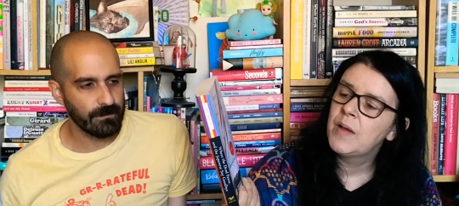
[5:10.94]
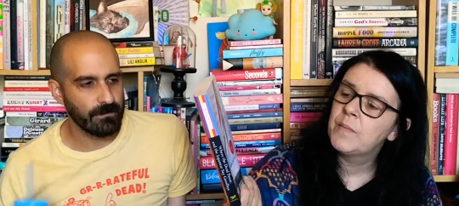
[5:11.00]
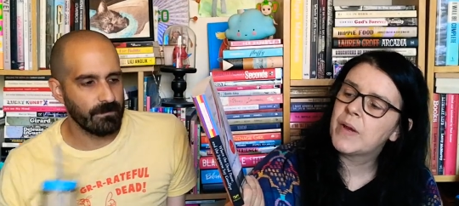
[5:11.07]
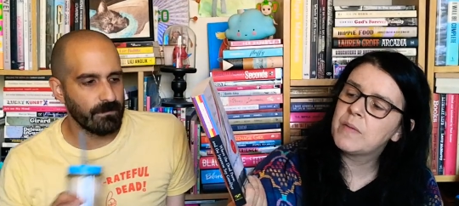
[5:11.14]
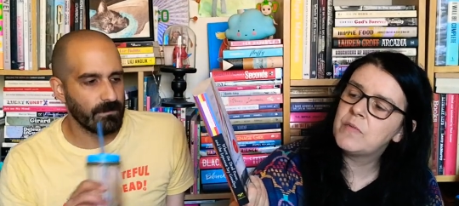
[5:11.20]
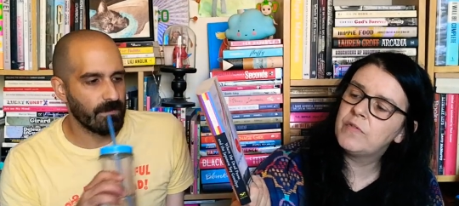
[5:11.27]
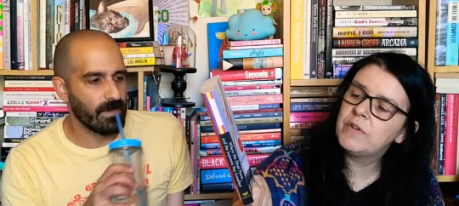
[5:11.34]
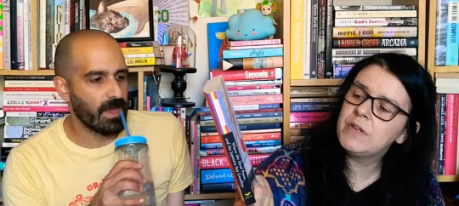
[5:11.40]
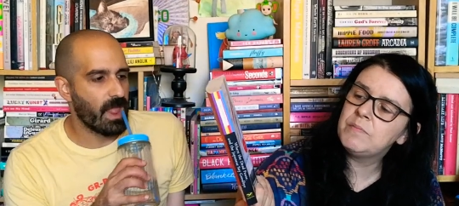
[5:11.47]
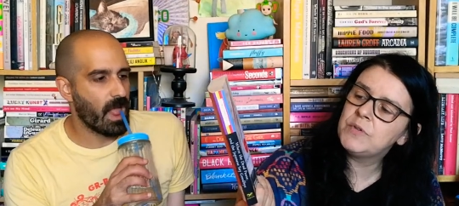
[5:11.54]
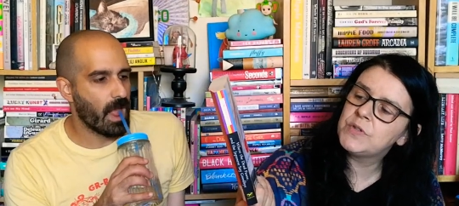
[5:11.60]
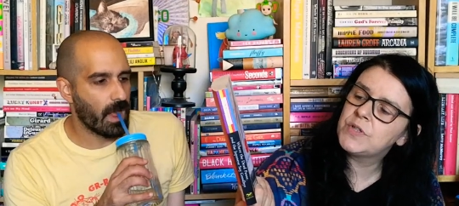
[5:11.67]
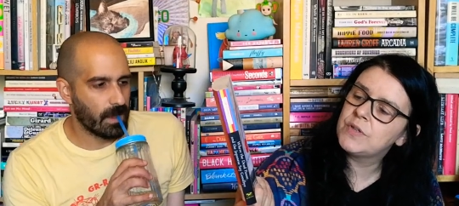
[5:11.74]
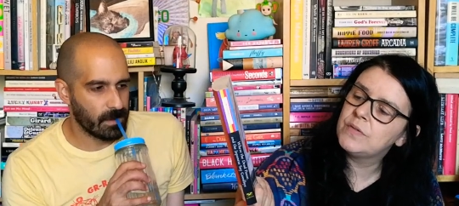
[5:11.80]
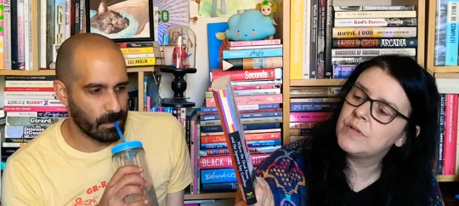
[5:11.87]
Speaker 1: by Marie
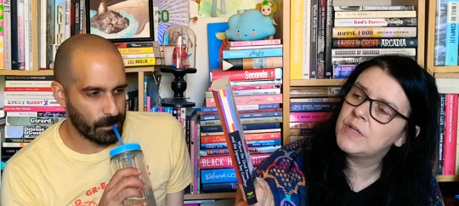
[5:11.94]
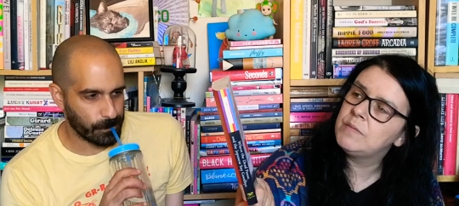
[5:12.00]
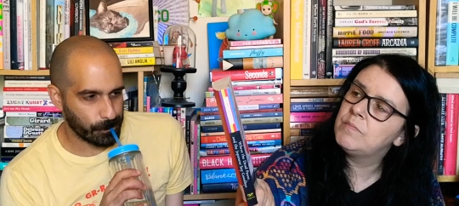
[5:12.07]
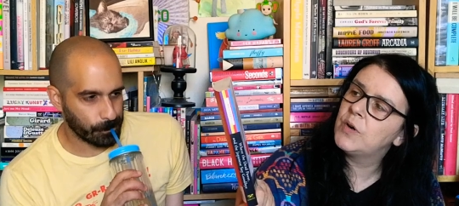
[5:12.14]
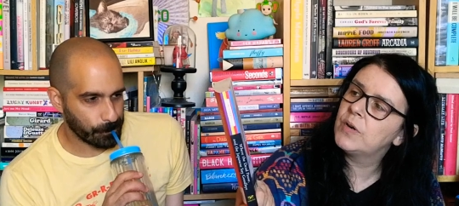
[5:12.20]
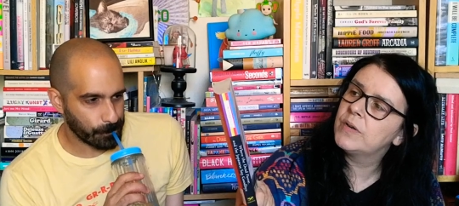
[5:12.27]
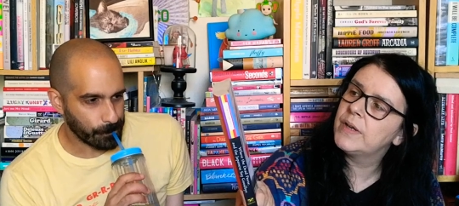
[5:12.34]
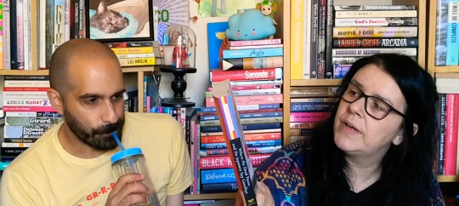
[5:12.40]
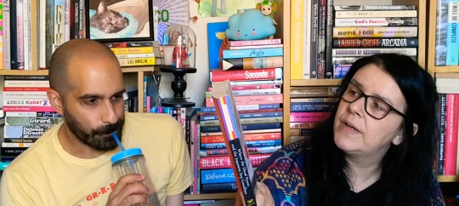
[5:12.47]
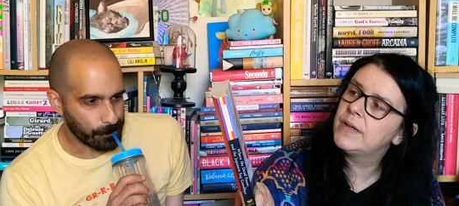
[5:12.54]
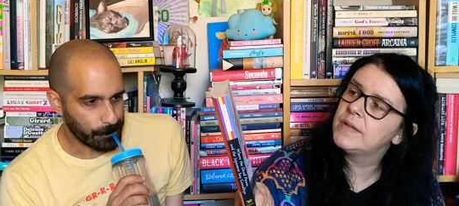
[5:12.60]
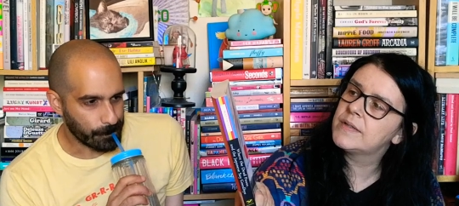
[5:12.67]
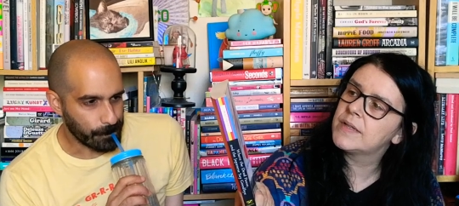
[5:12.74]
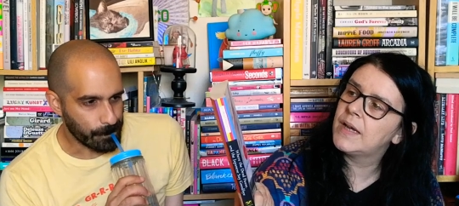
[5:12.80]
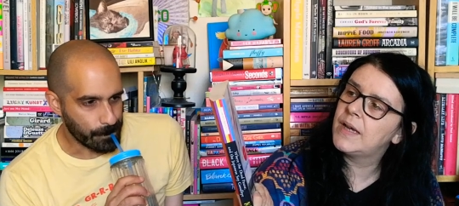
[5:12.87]
Mutsuki
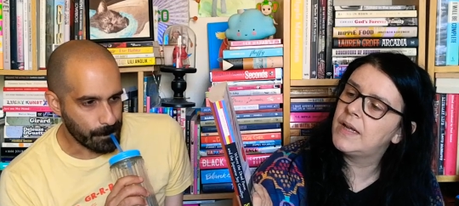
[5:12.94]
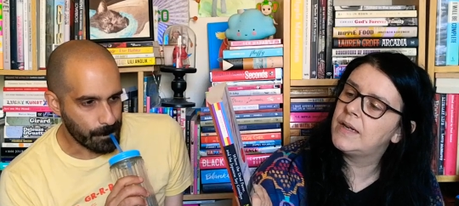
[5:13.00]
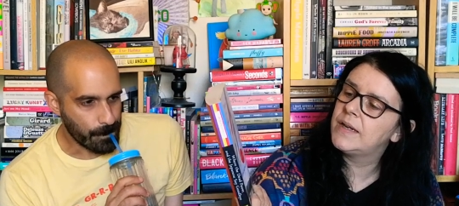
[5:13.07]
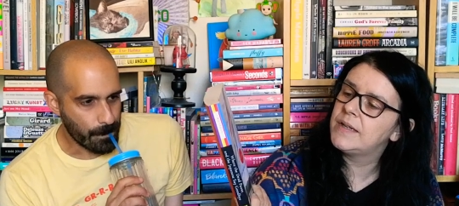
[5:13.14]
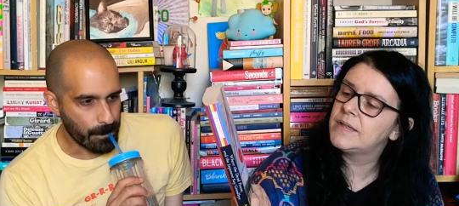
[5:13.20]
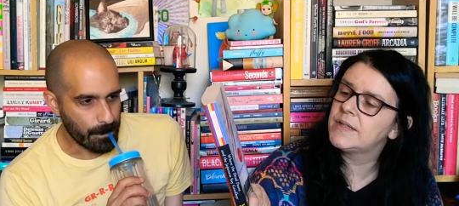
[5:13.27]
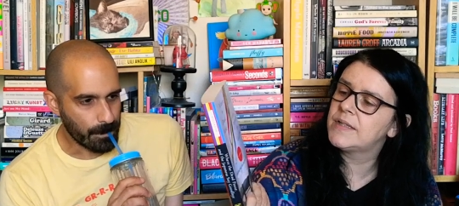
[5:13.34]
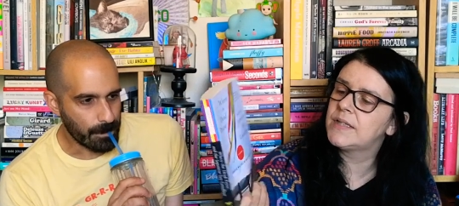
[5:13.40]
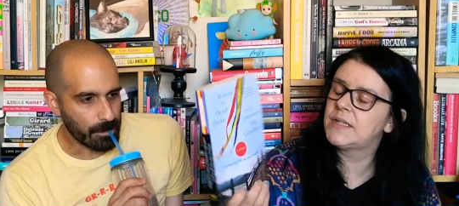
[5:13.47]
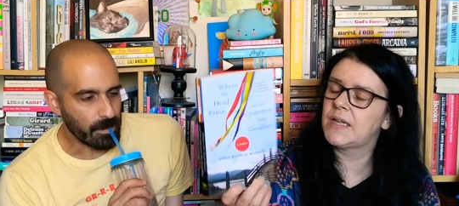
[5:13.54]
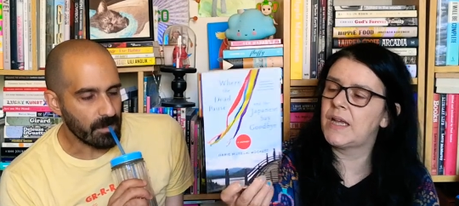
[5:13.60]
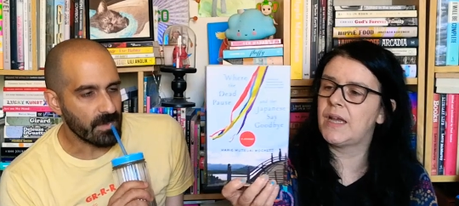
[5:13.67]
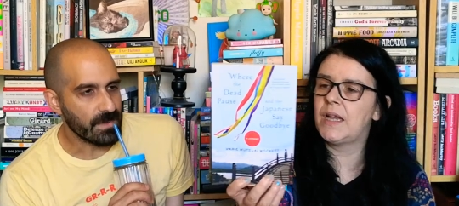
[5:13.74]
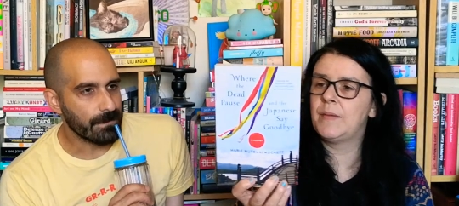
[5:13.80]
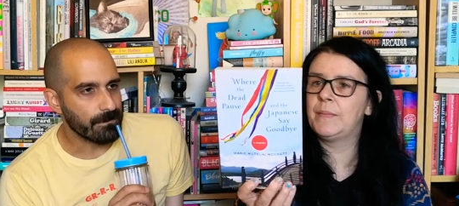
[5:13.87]
Mockett, and it's
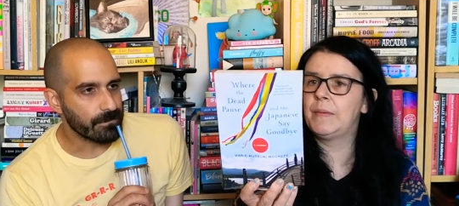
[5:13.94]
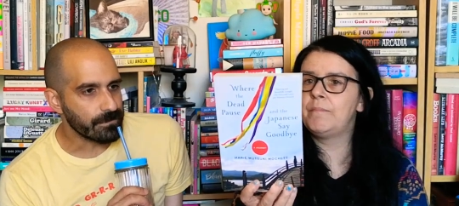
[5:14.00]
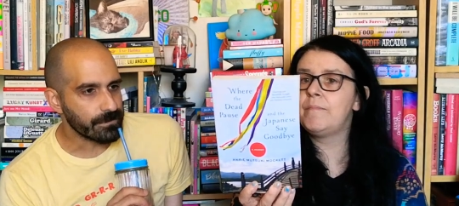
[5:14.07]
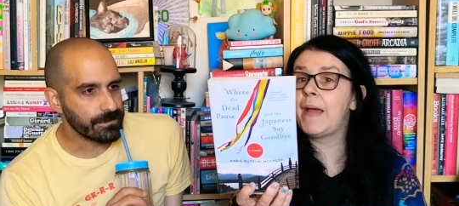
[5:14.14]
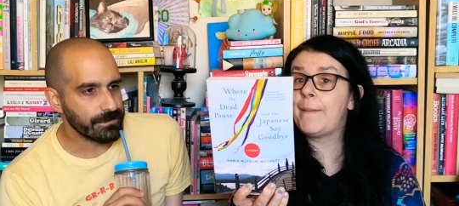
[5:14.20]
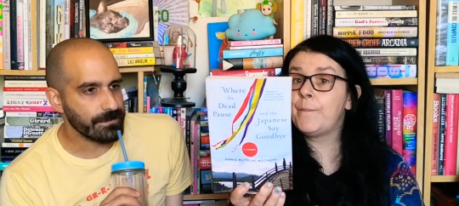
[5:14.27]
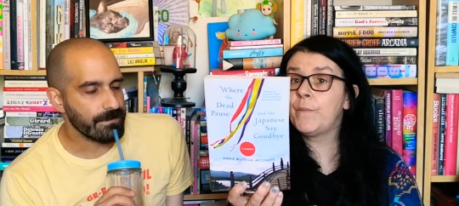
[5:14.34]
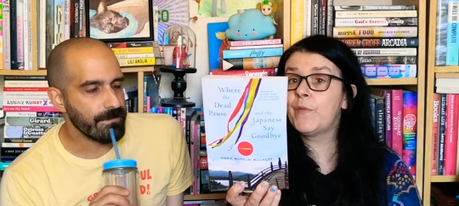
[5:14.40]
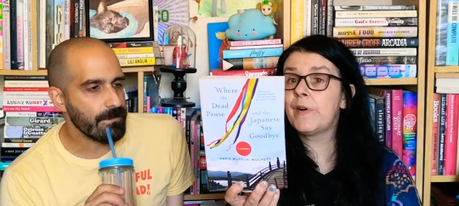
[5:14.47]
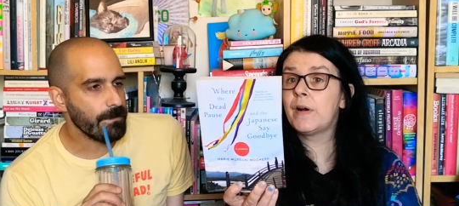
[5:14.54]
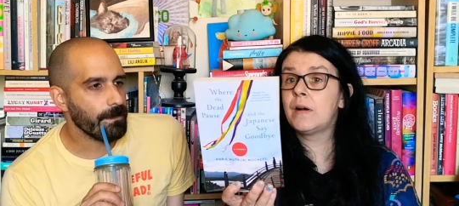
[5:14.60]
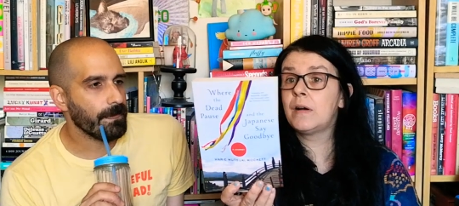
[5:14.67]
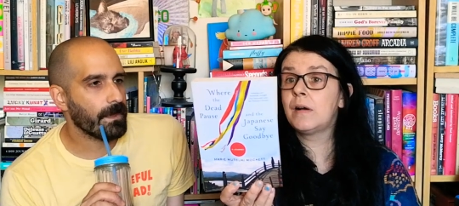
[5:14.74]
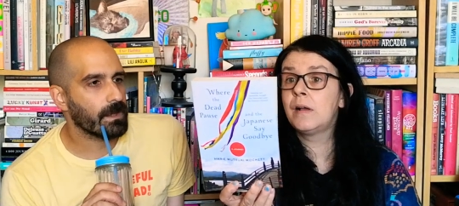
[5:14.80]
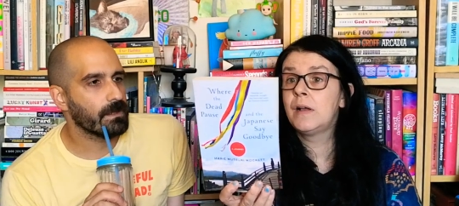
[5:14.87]
um, a
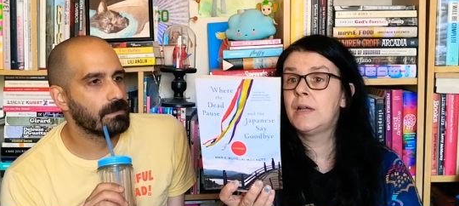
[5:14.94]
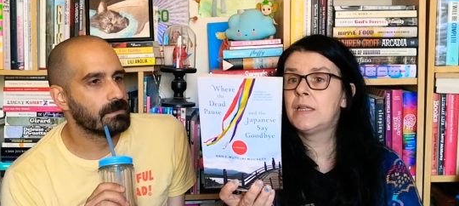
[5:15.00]
memoir.